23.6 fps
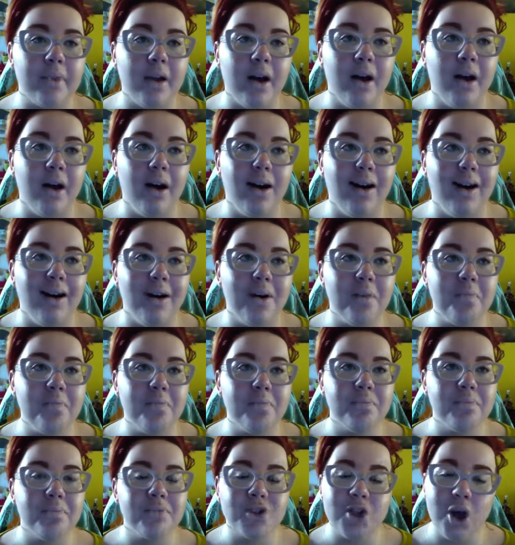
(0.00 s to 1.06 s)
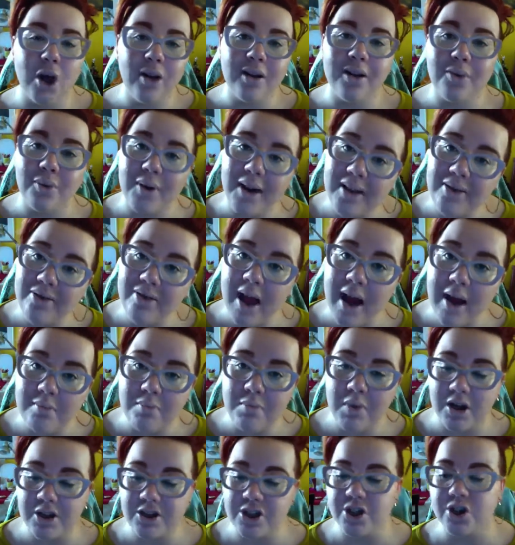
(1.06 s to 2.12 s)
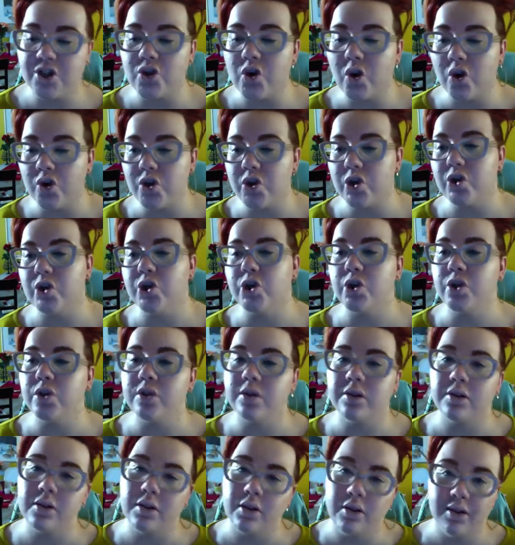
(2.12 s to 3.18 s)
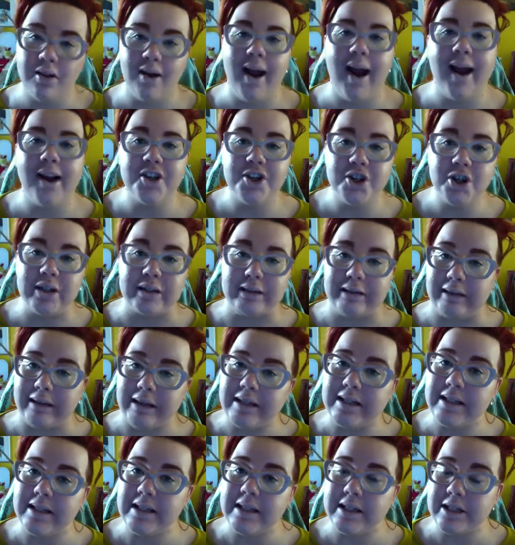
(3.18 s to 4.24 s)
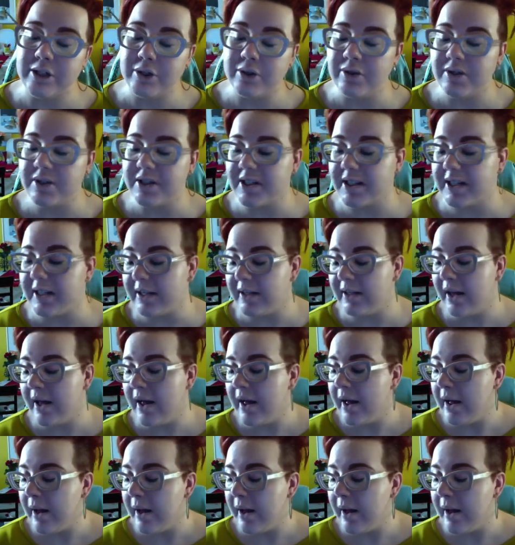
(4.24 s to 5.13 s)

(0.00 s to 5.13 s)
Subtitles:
tolerate that much, so you should actually listen to your skin.